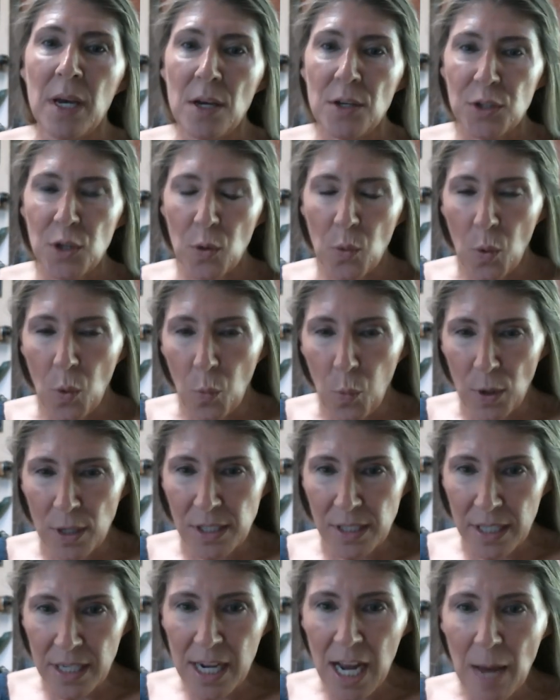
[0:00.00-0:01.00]
So
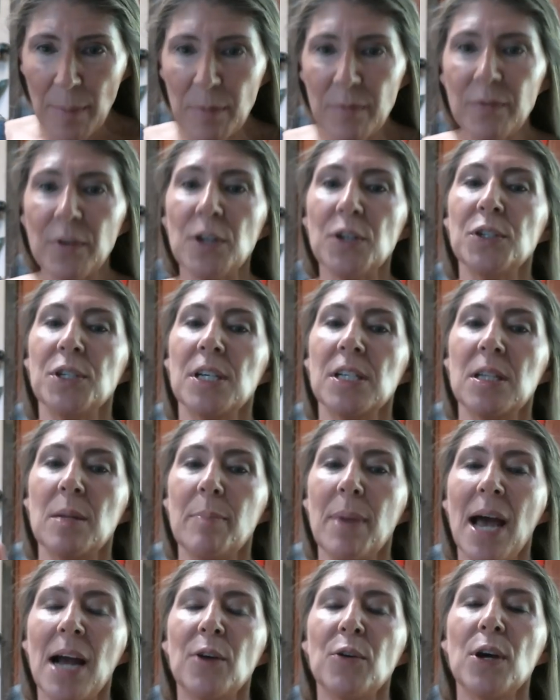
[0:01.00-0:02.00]
what's going to happen first is the
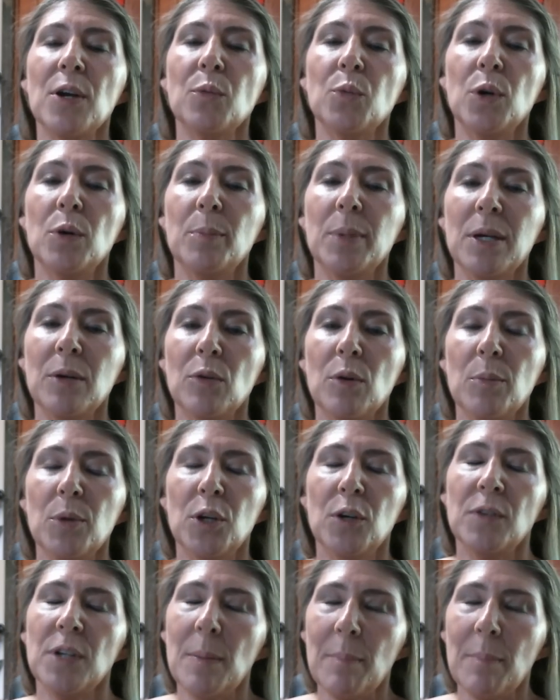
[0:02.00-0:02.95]
background will be removed.